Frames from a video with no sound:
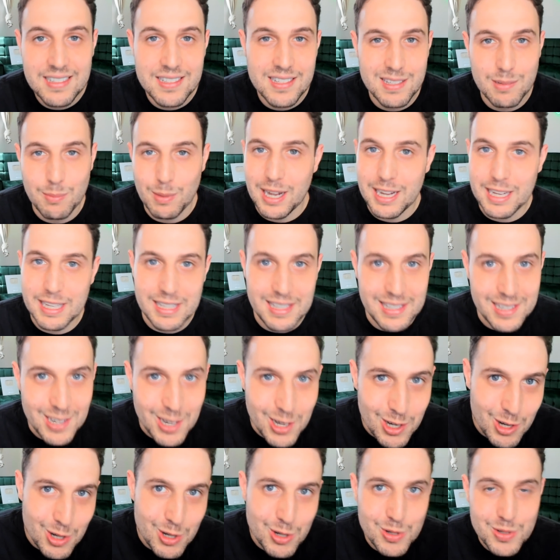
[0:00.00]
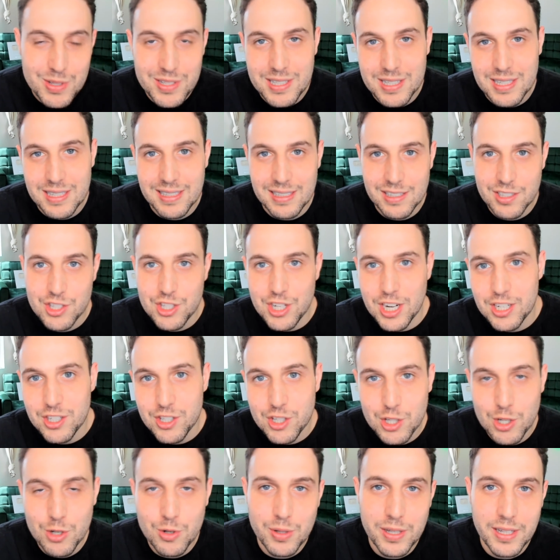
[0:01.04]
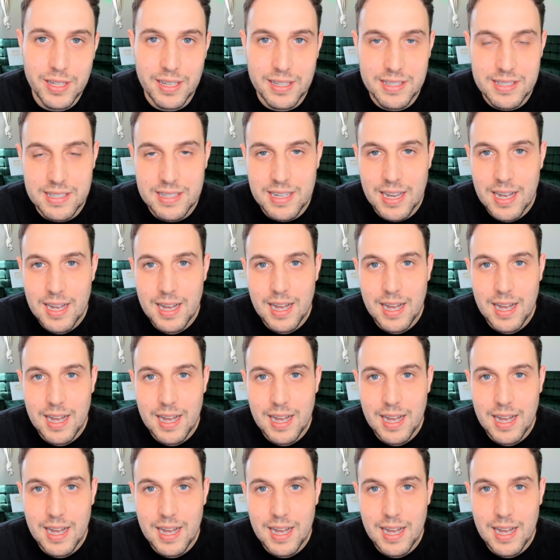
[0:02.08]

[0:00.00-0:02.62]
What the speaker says: some IEOs and exchange tokens,